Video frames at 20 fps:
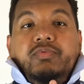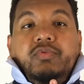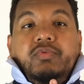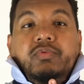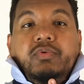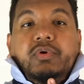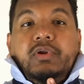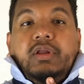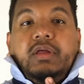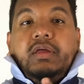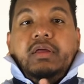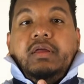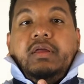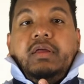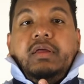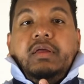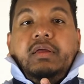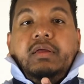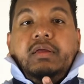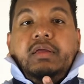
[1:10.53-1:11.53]
So we're going to
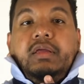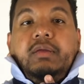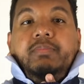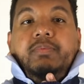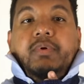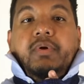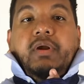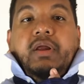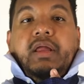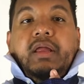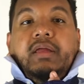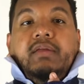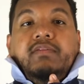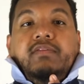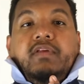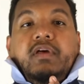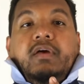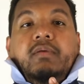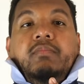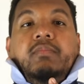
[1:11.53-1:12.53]
keep our
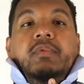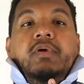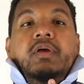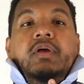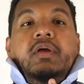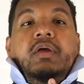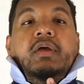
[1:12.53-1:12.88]
hands up,